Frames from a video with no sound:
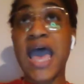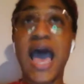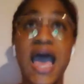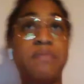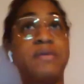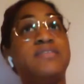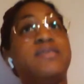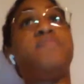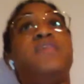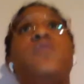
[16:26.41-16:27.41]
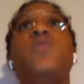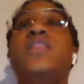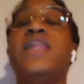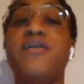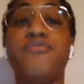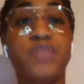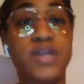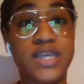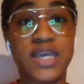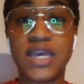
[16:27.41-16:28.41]
I'm accepting what life
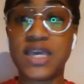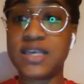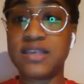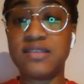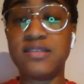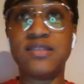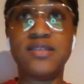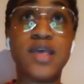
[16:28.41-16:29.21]
really is.